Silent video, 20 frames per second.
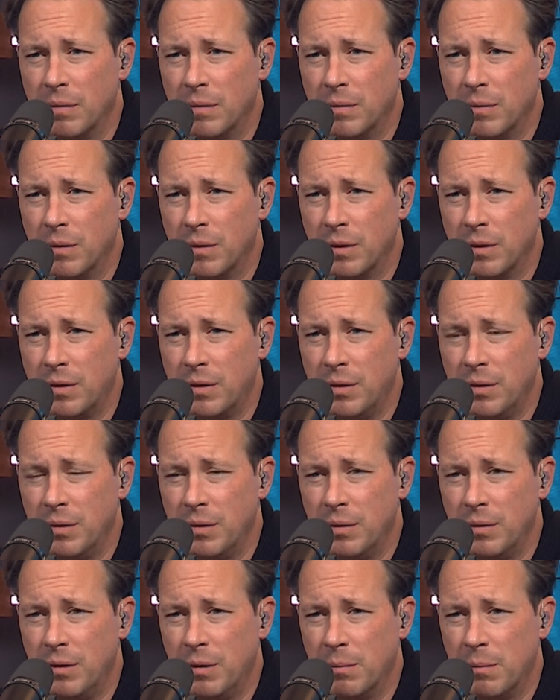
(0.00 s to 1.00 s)
um, were the two?
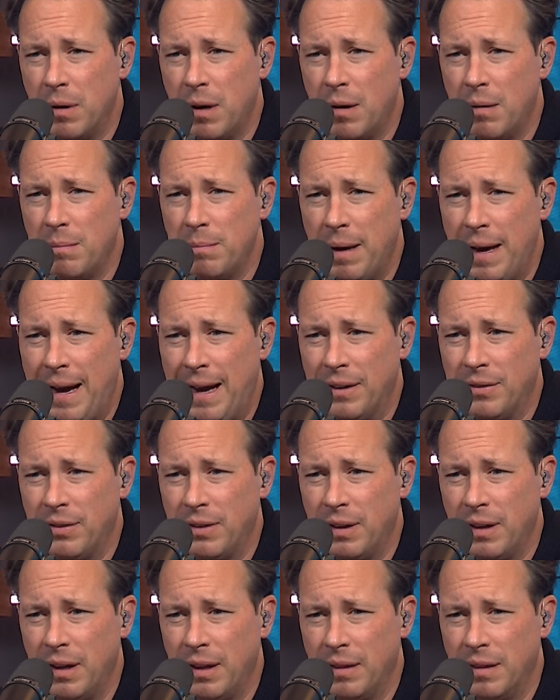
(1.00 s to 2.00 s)
Your mom
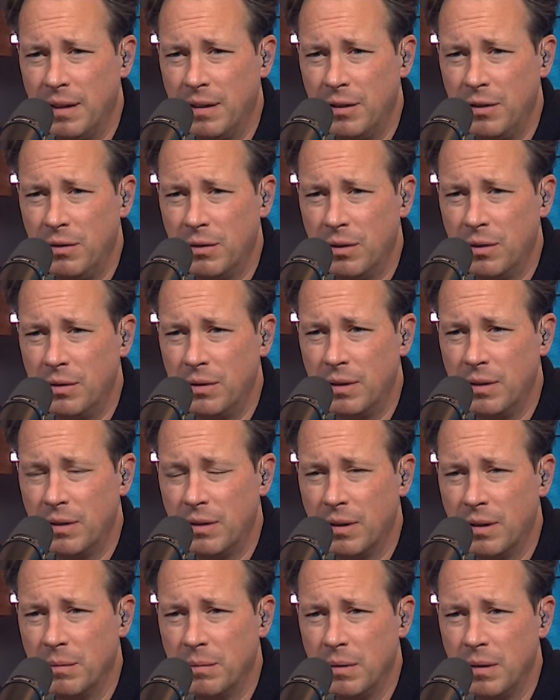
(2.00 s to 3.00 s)
passing, and then you. Oh, uh, my
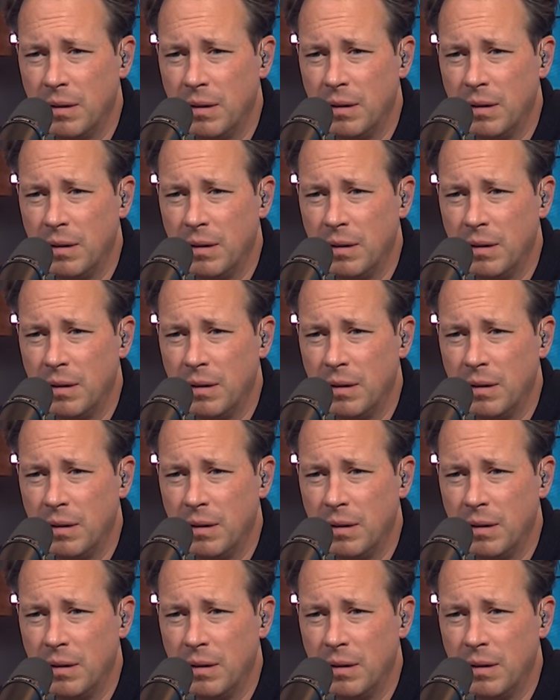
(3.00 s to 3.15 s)
mom.